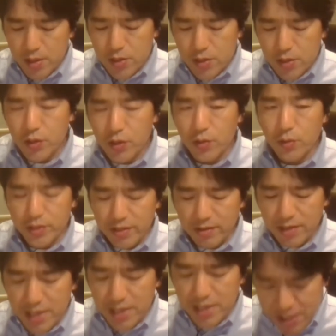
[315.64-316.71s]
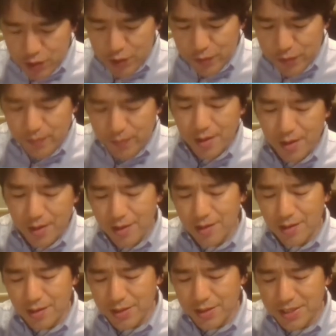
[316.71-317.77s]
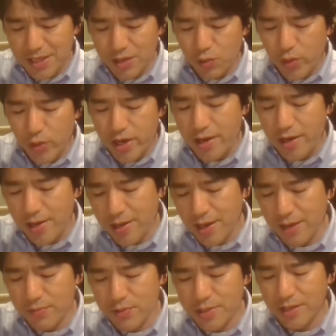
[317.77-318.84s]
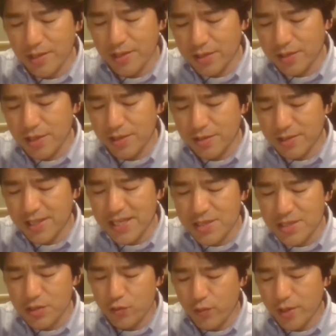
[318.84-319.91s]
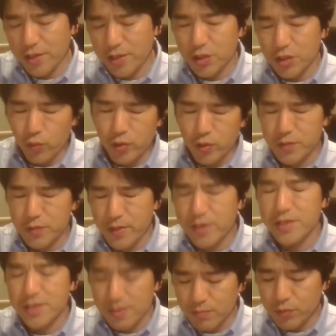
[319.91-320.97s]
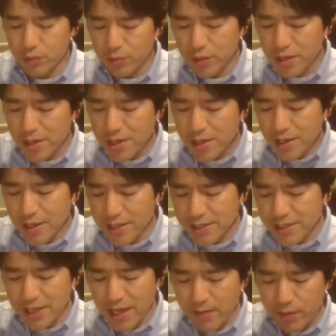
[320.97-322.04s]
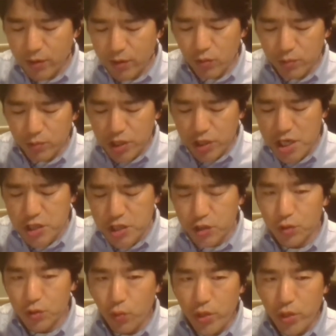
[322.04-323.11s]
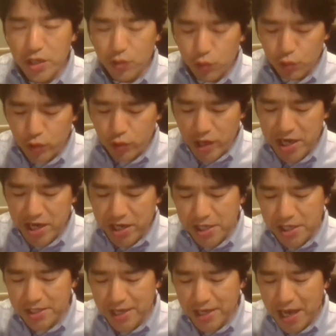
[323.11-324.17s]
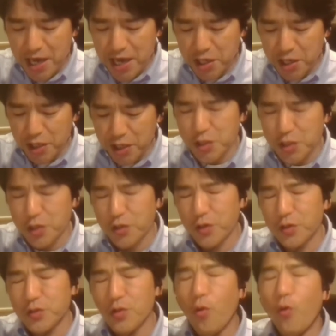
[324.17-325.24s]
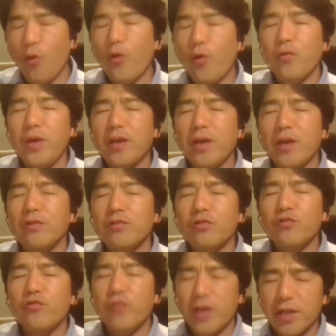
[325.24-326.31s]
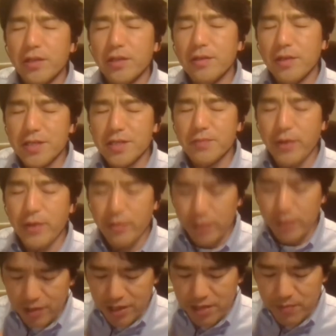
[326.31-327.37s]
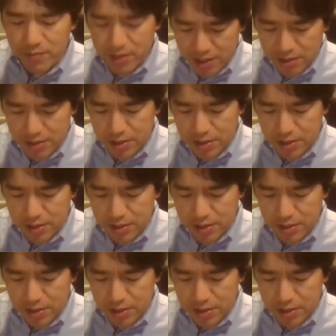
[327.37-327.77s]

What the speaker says: So the reason that we have selected this strategy was very simple. The number of lesions we could engage the guiding catheters or we could treat is very limited.